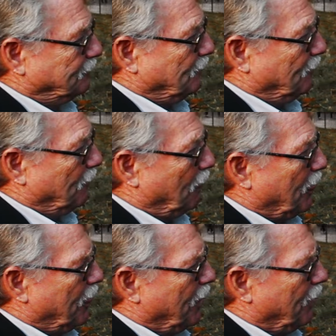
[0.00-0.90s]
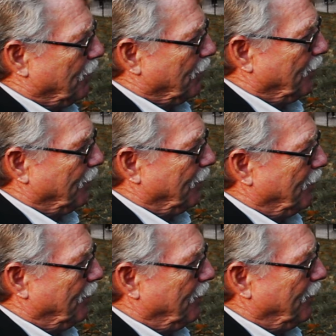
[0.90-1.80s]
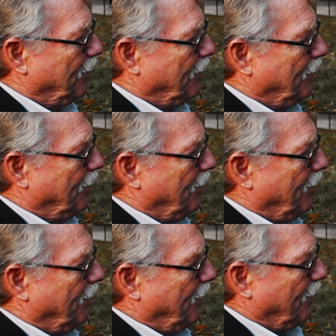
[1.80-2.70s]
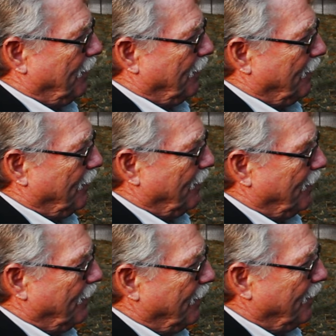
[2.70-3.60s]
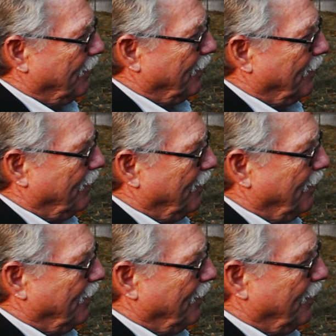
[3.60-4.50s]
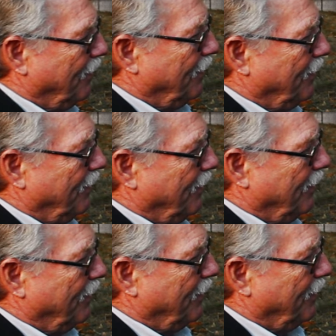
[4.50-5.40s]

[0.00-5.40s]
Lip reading: [no speech]